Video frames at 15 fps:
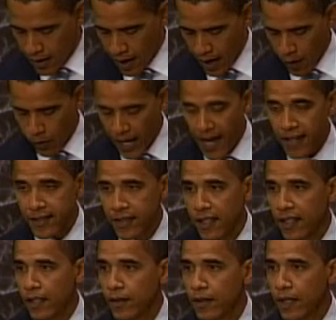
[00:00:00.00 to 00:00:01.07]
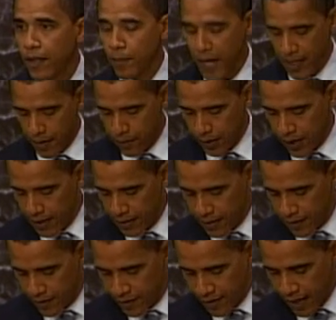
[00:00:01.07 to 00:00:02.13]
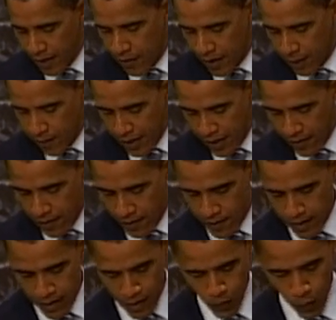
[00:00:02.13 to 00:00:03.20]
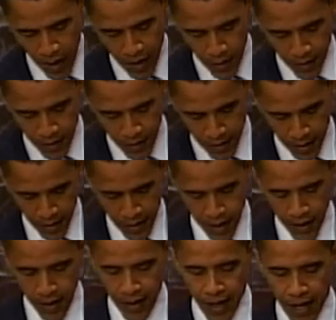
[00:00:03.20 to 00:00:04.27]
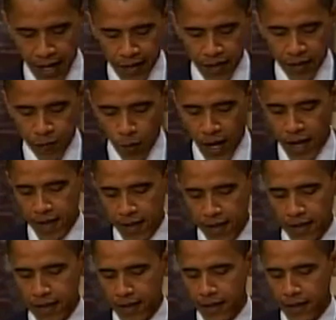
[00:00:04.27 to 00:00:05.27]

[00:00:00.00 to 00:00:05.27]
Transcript: I would ask that my complete statement appear in the record as if read,